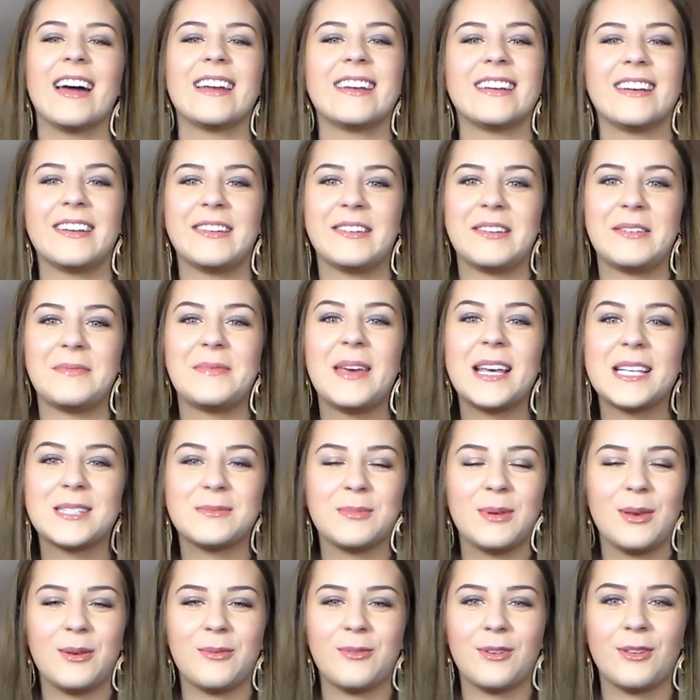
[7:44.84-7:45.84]
I don't know, it
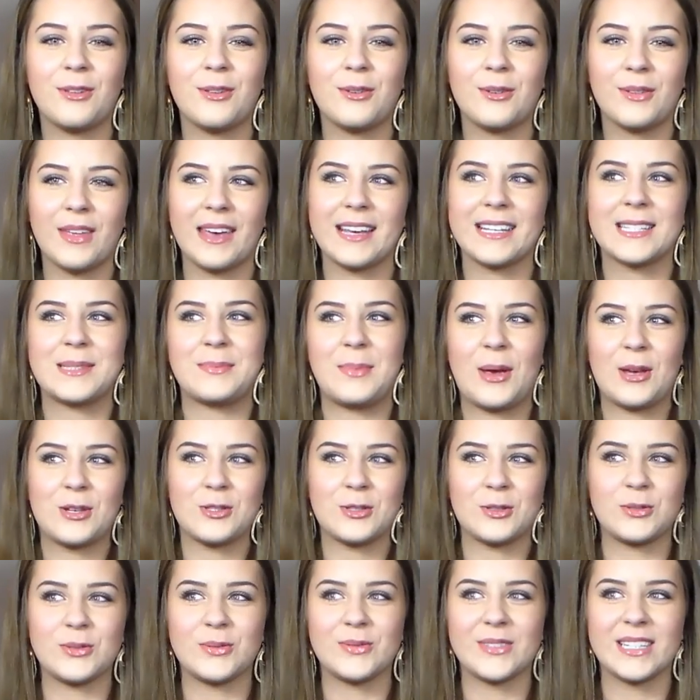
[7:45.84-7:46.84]
makes me feel like
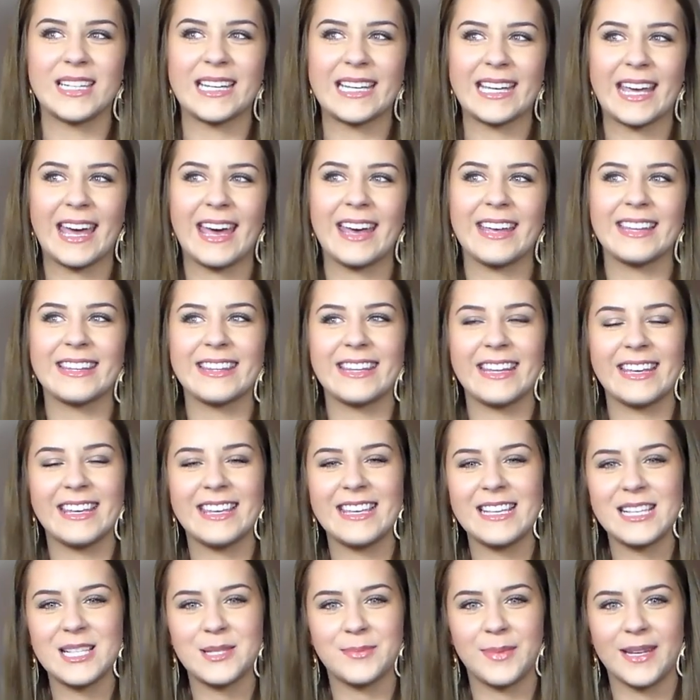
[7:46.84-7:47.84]
special when I get
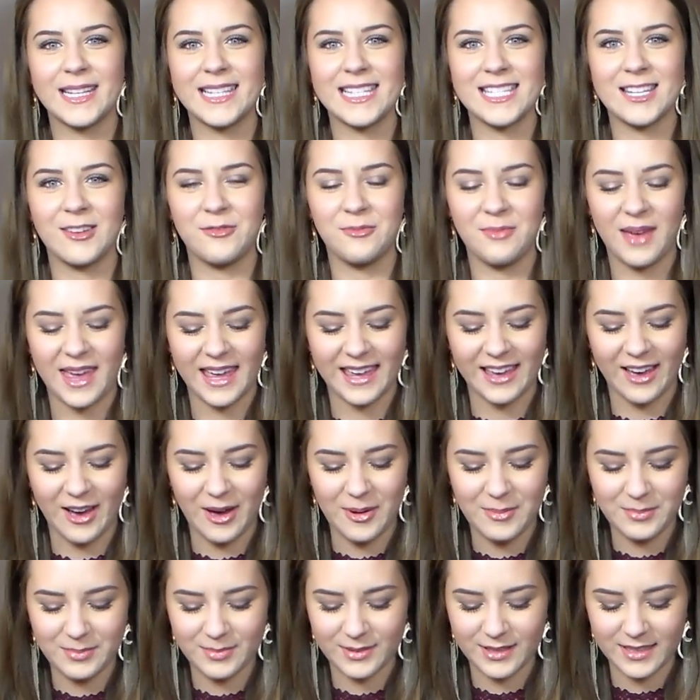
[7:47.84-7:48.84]
like expensive
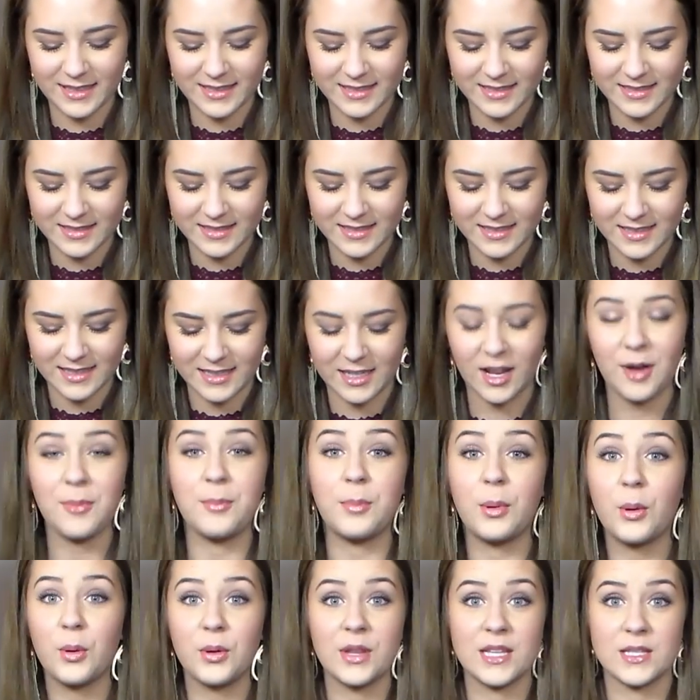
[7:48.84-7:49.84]
makeup. And I
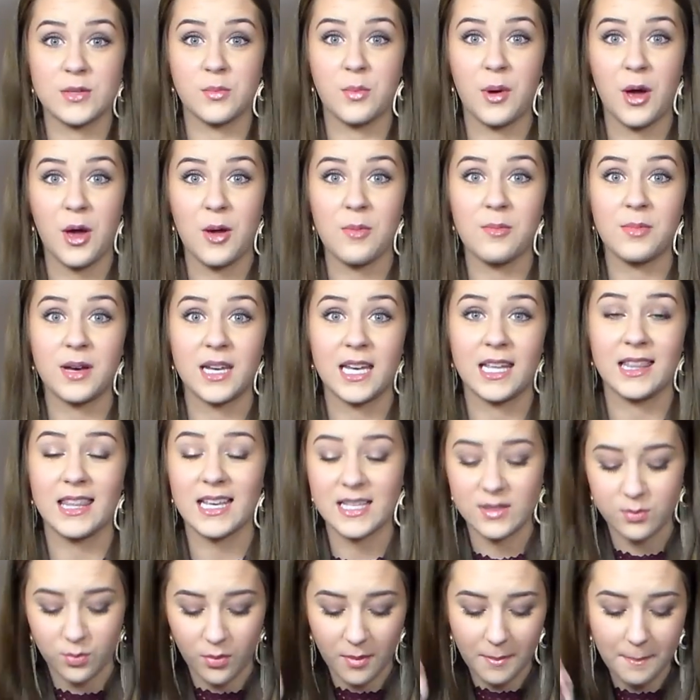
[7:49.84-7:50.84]
bought this with my own money,
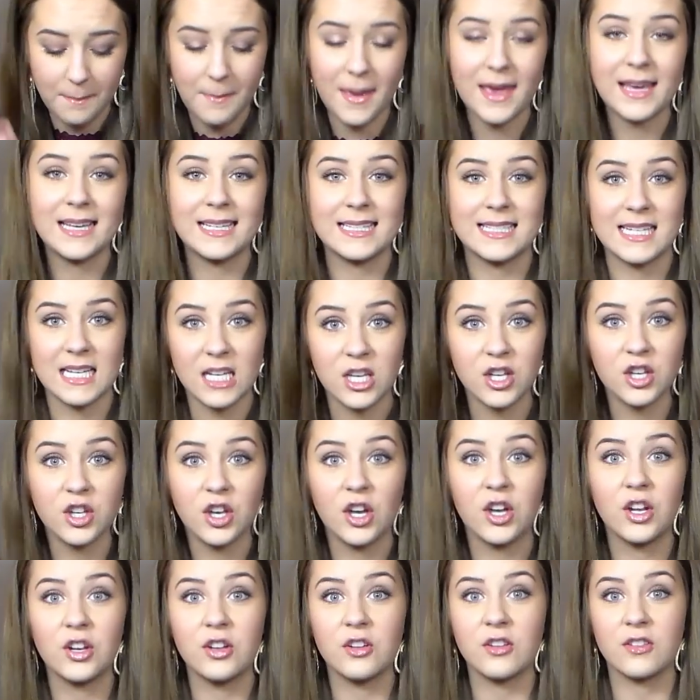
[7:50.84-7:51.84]
that's what makes it
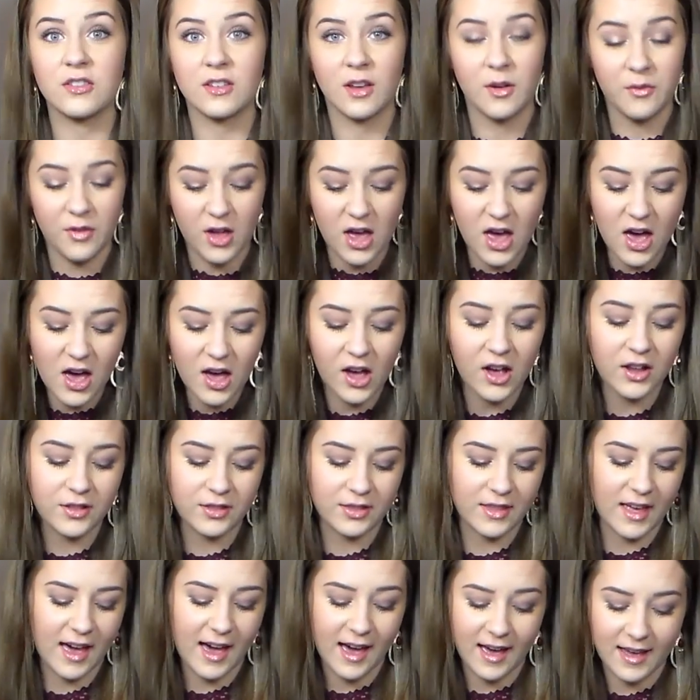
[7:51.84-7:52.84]
good, because I've
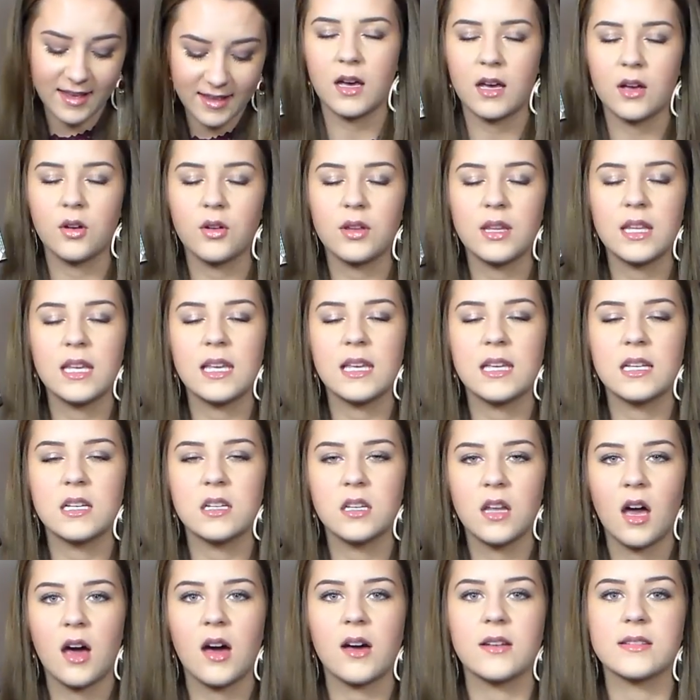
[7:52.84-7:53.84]
earned that. I got the
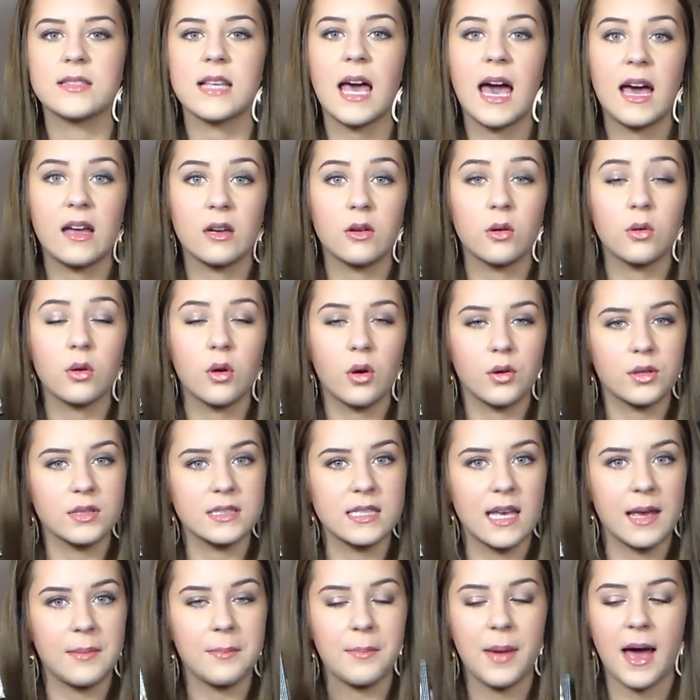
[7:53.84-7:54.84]
NARS Adult
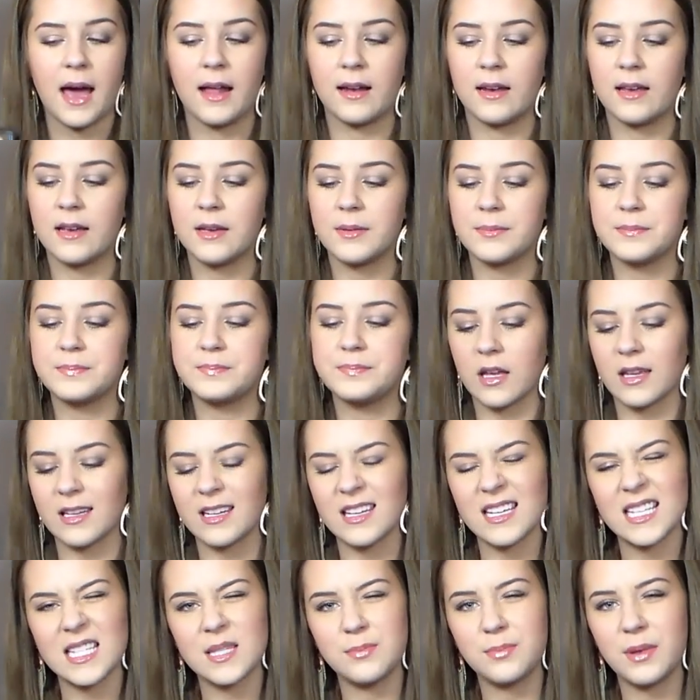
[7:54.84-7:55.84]
Content Palette. I'm
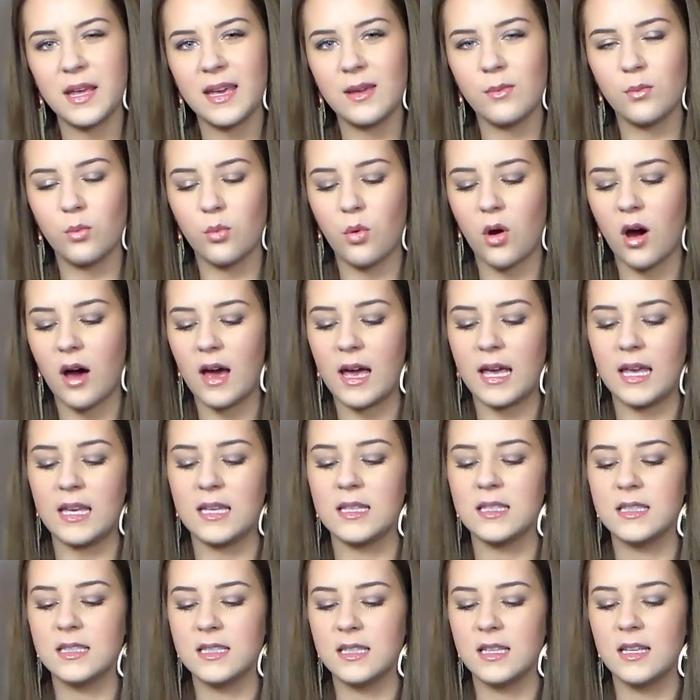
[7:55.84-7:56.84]
going to explain why,